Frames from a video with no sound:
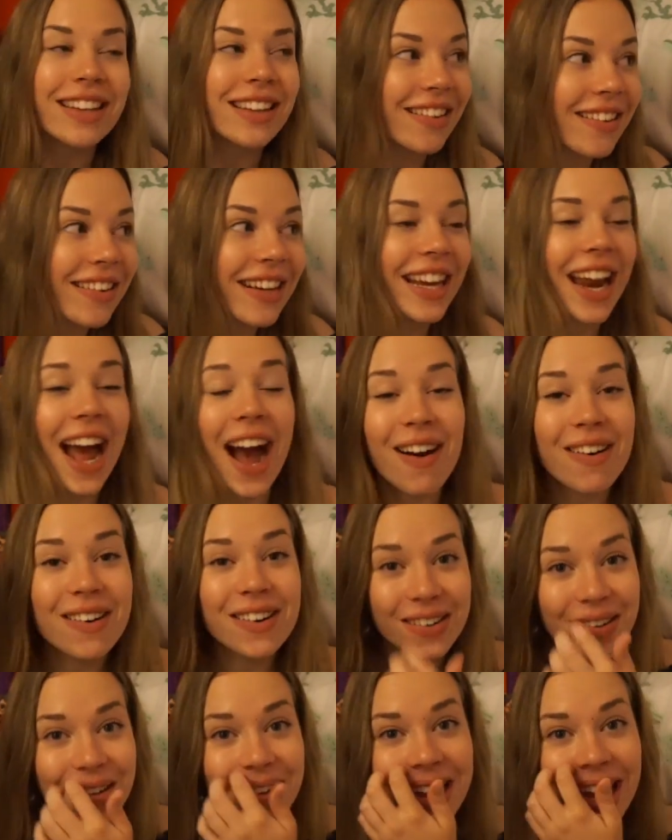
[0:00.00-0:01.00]
look at how
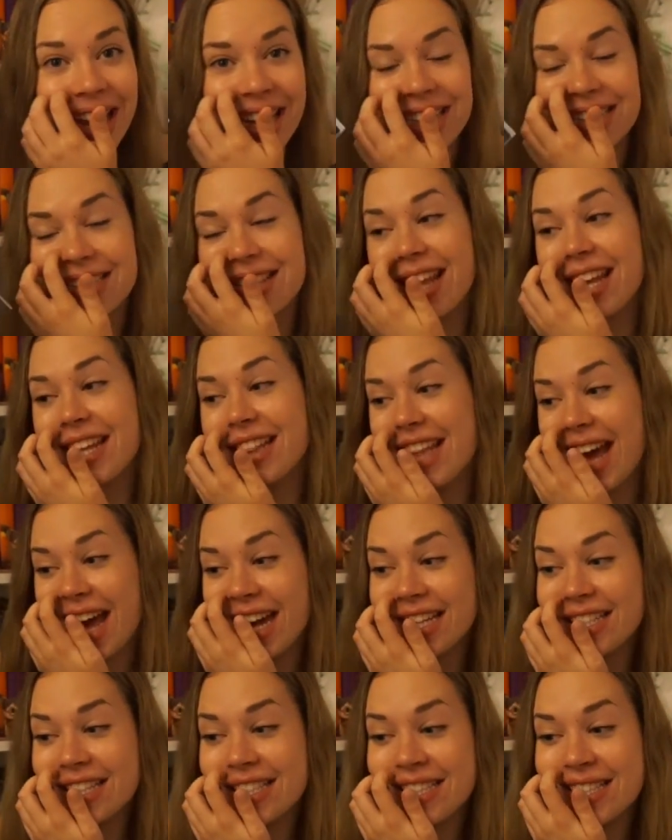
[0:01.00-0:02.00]
cool that is. Like, that
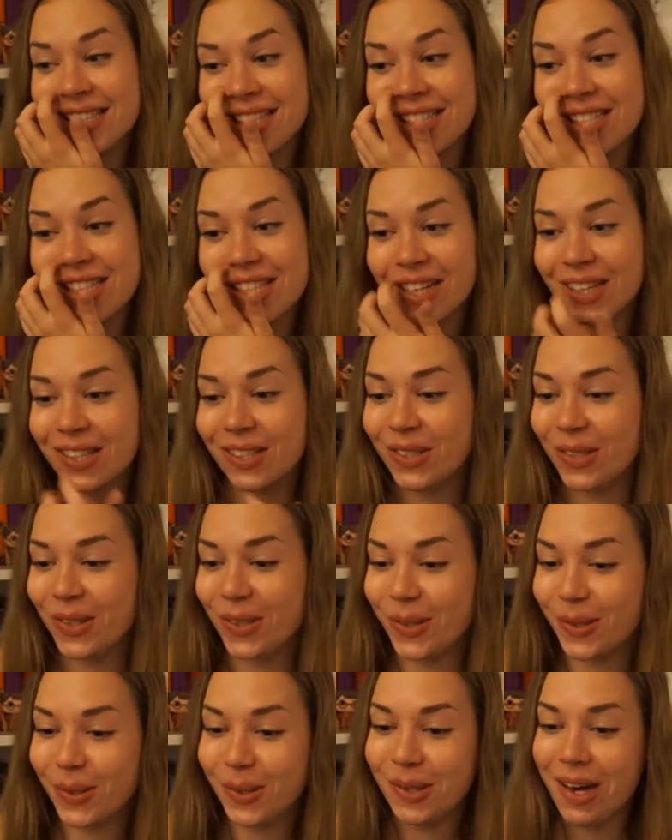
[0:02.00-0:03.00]
is such a
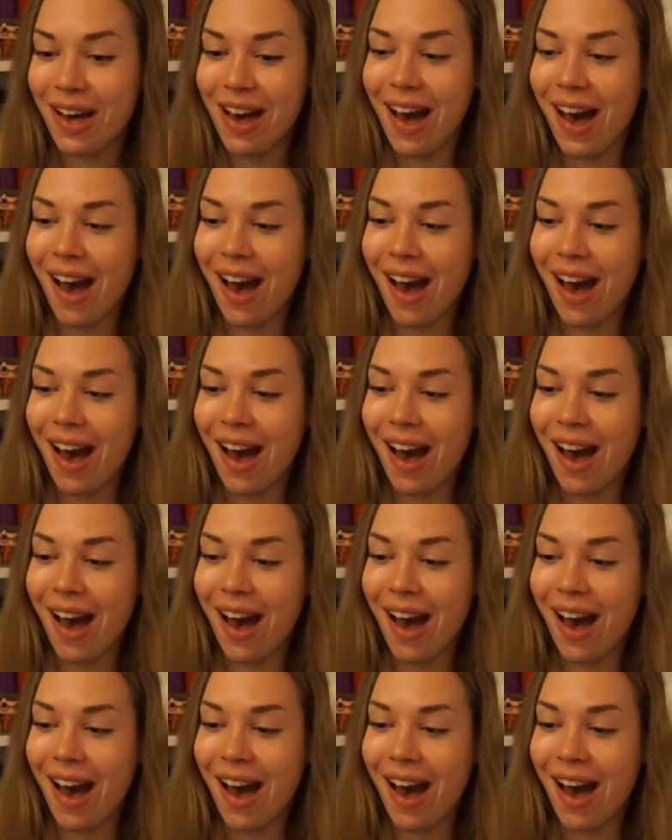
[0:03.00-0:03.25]
cool...